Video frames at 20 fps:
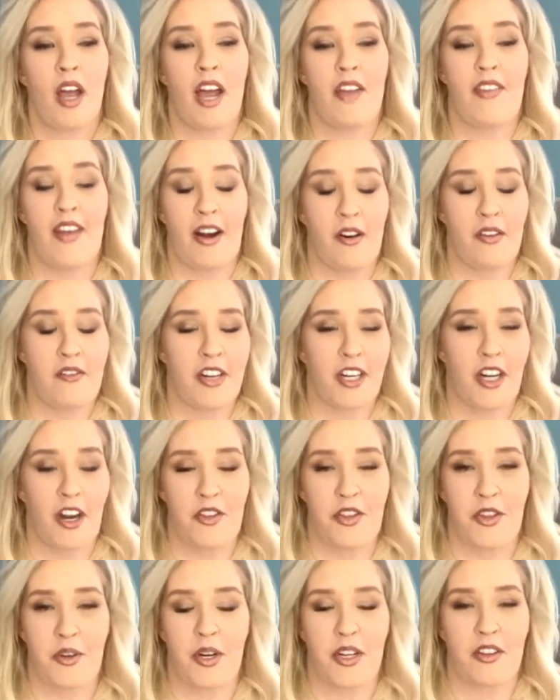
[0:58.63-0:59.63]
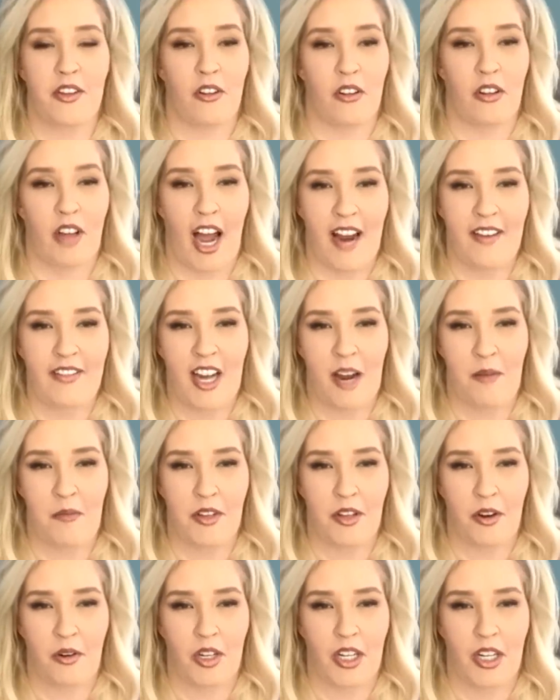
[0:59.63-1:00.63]
and they don't even go through it in their lifetime
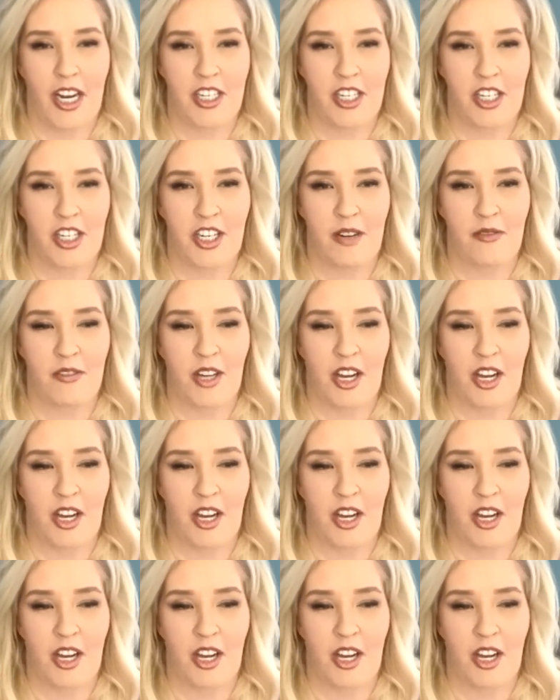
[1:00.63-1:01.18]
of their relationship.